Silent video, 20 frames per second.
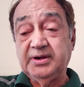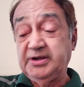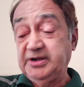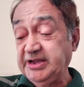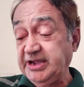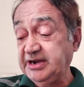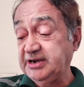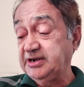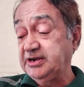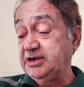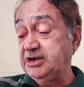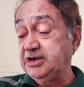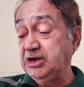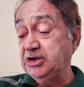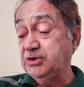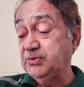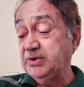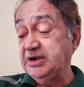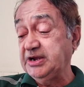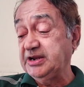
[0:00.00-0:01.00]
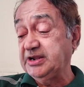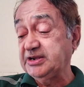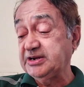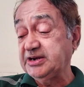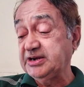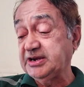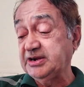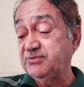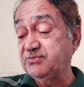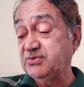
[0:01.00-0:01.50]
Take T20
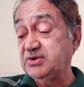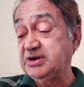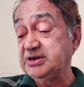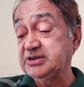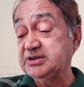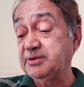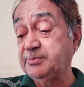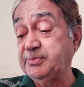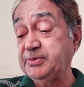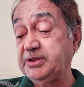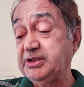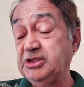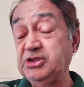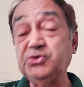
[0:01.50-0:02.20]
Cricket World Cup in